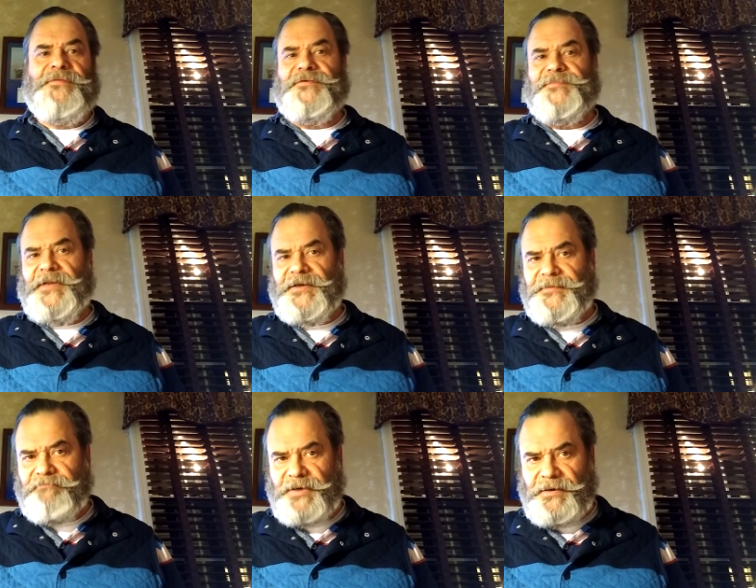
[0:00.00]
there's
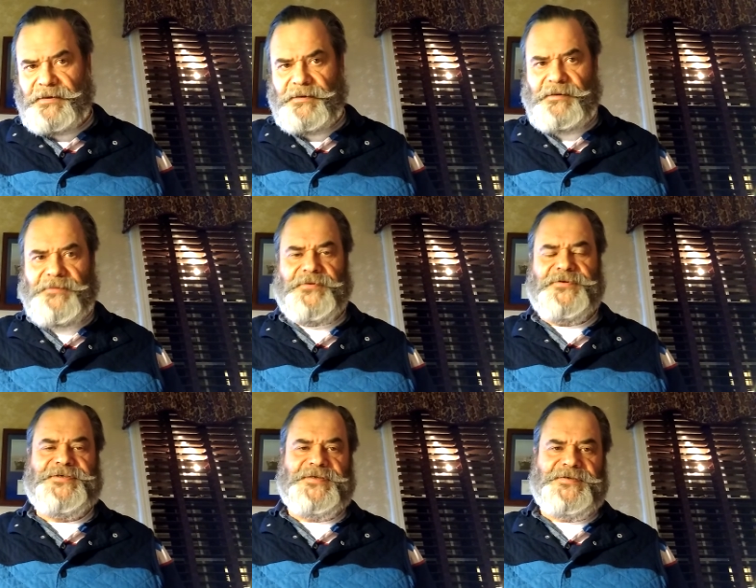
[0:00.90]
Milton Berle,
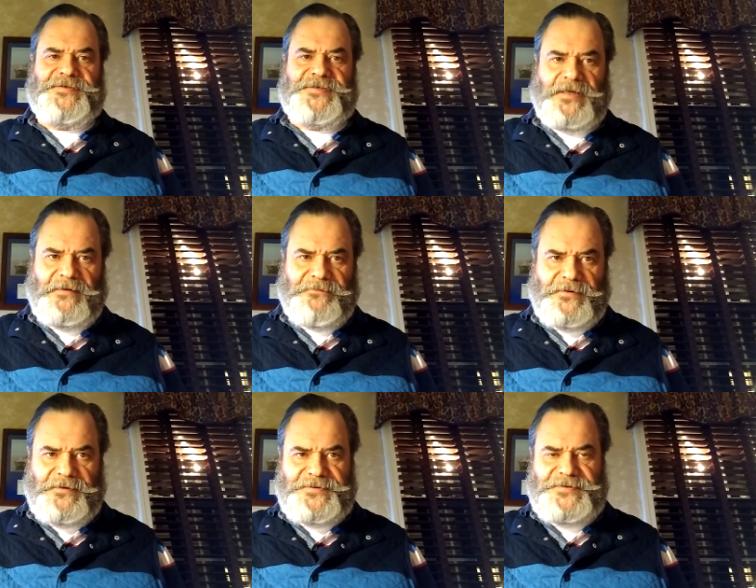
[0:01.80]
there's Sid
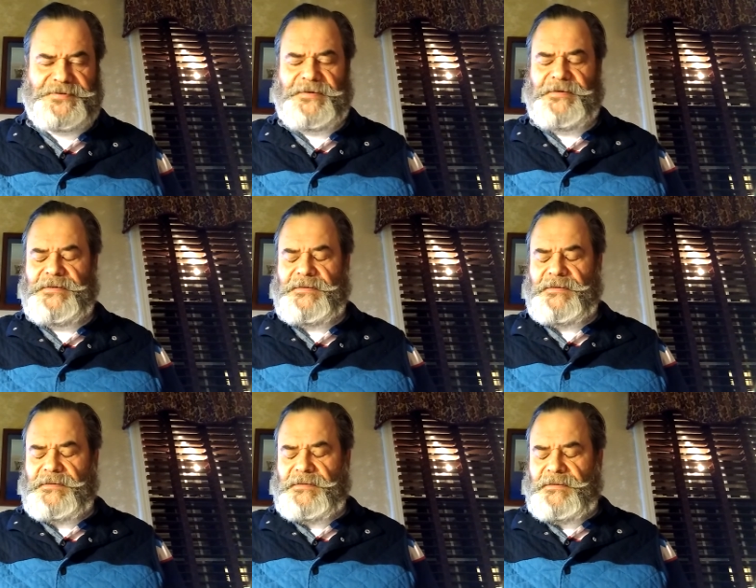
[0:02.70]
Silvers
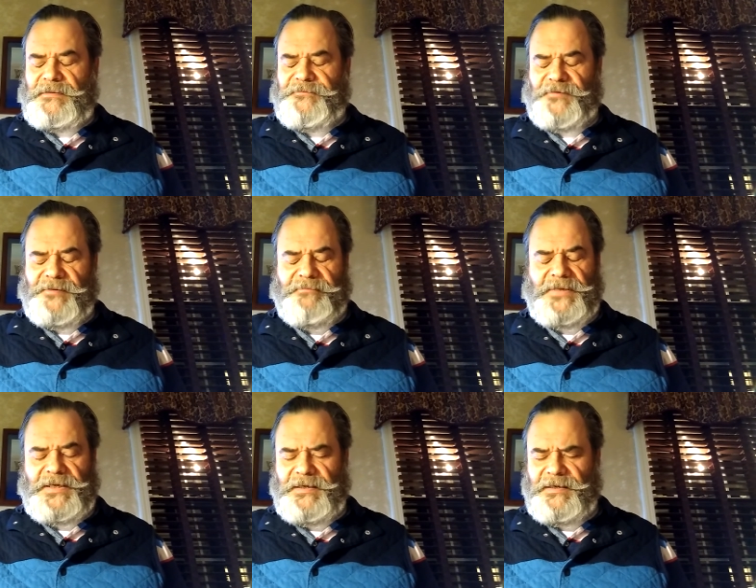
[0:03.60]
from
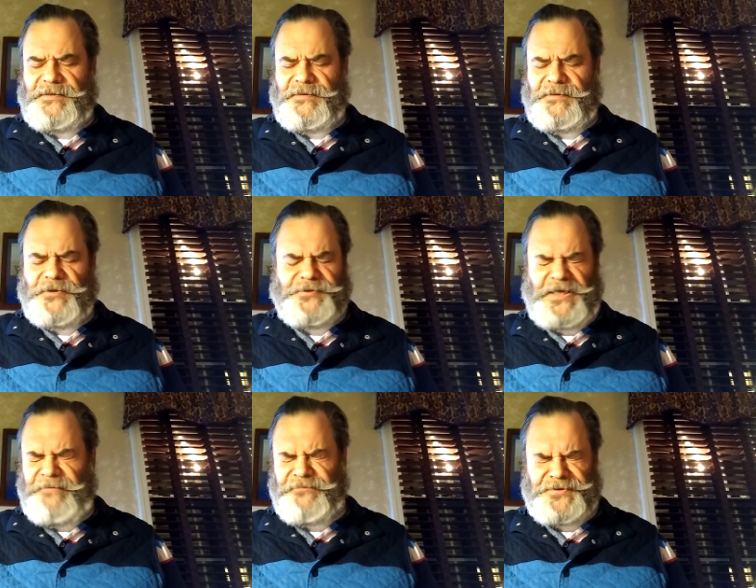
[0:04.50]
No
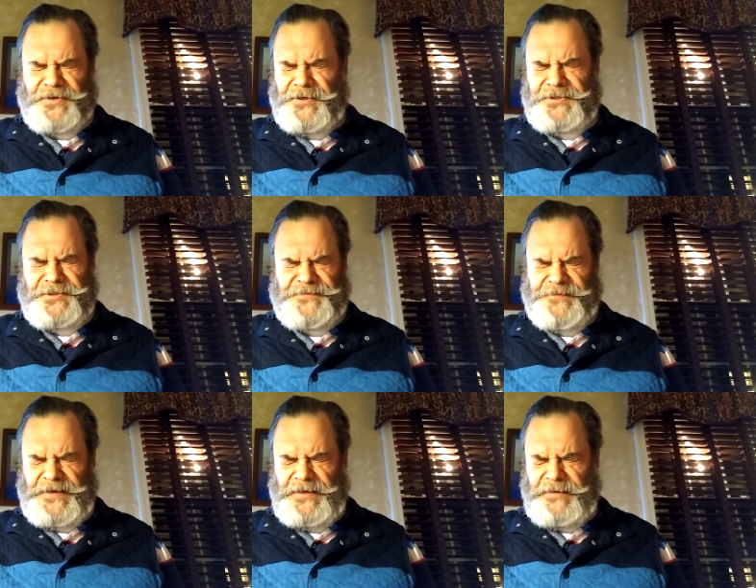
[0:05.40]
Time for Sergeant's
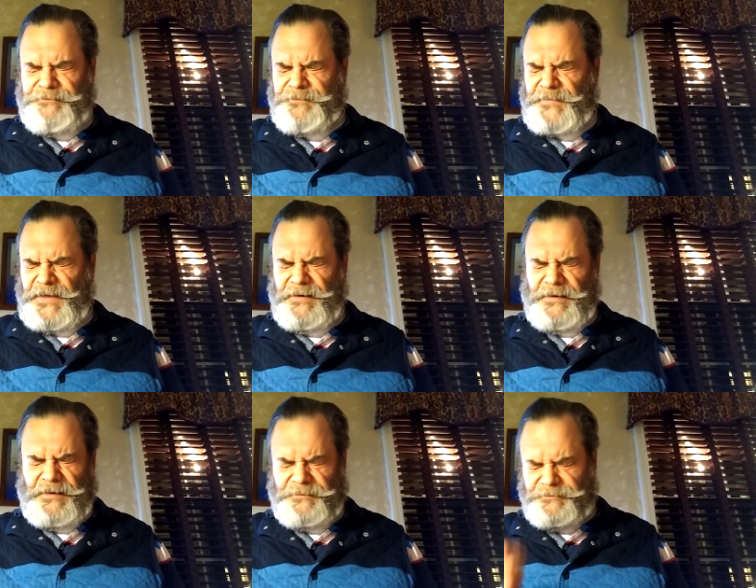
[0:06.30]
fame.
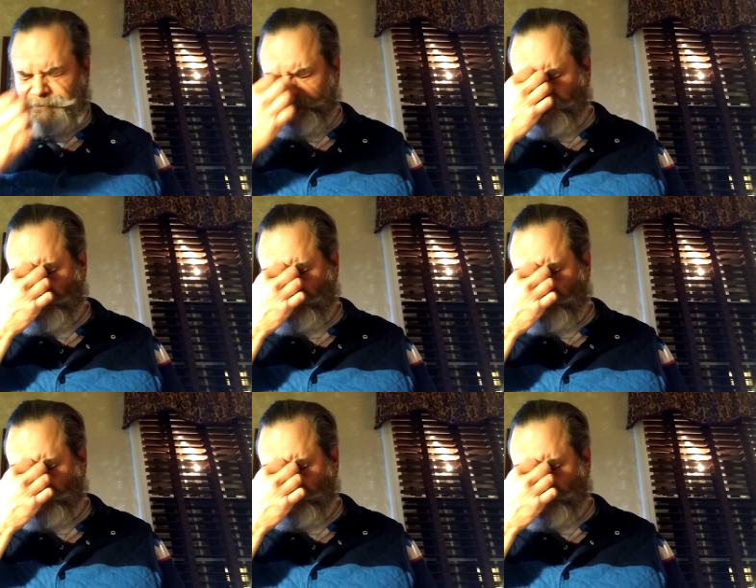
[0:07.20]
Don't